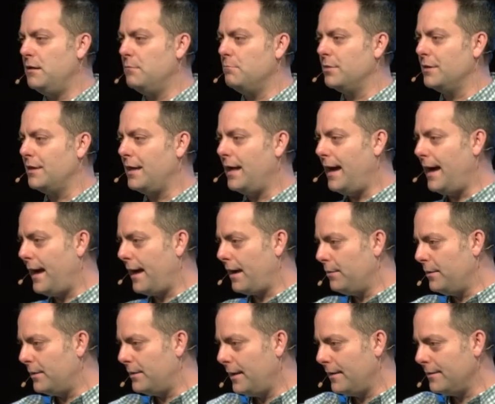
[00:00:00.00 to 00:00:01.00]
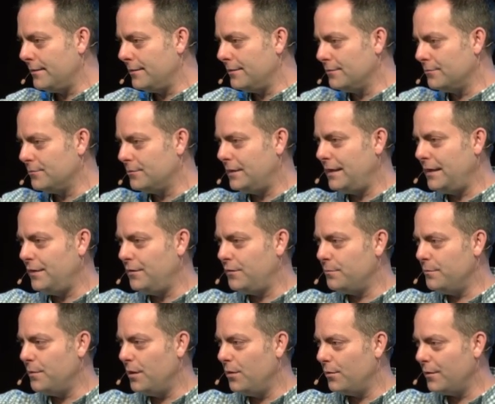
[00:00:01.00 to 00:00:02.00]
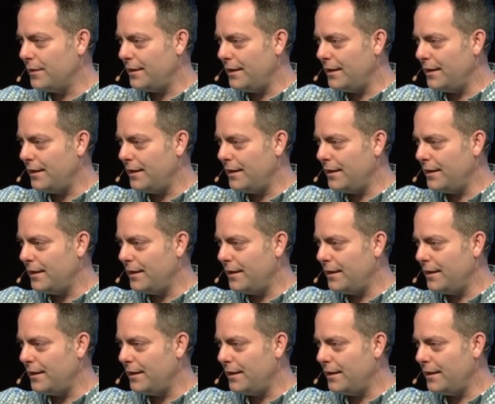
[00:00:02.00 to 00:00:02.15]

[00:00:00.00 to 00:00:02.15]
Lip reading: in Black with that little gizmo where